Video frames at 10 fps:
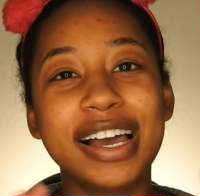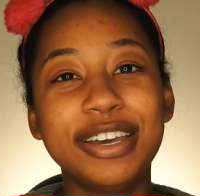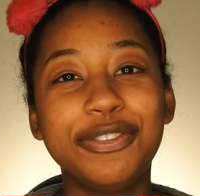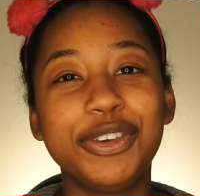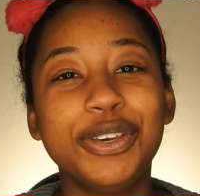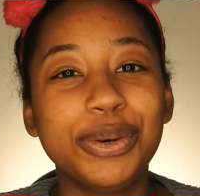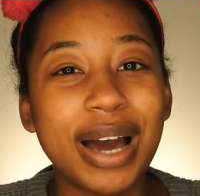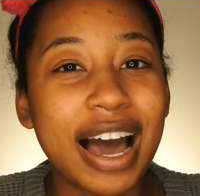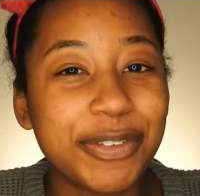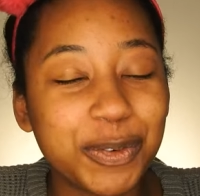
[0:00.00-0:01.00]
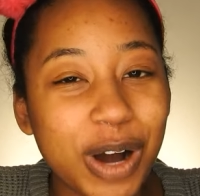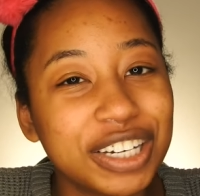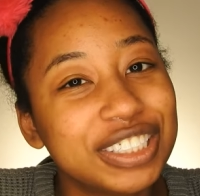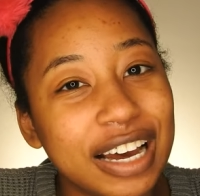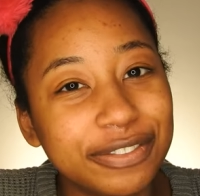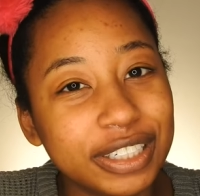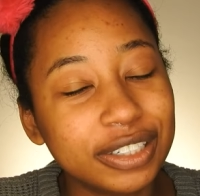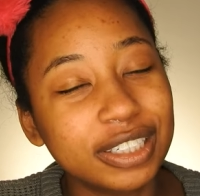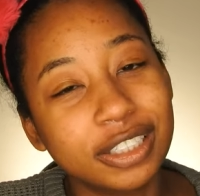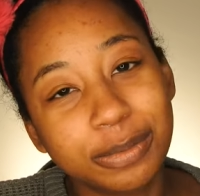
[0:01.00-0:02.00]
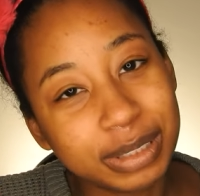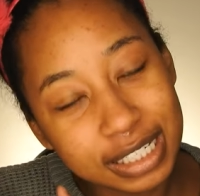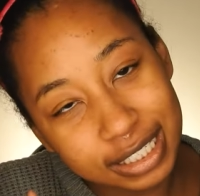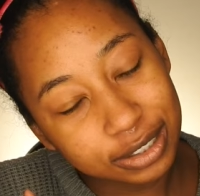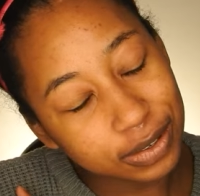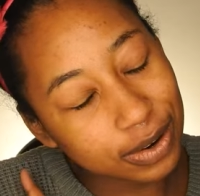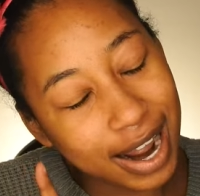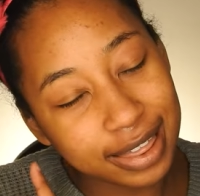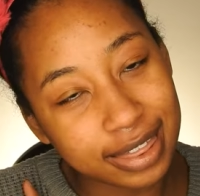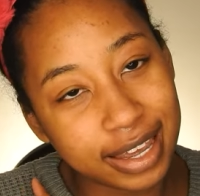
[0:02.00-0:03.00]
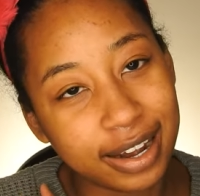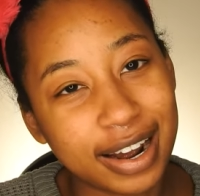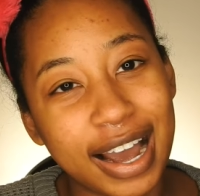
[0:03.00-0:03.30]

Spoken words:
If you haven't watched that video, it'll be linked right there.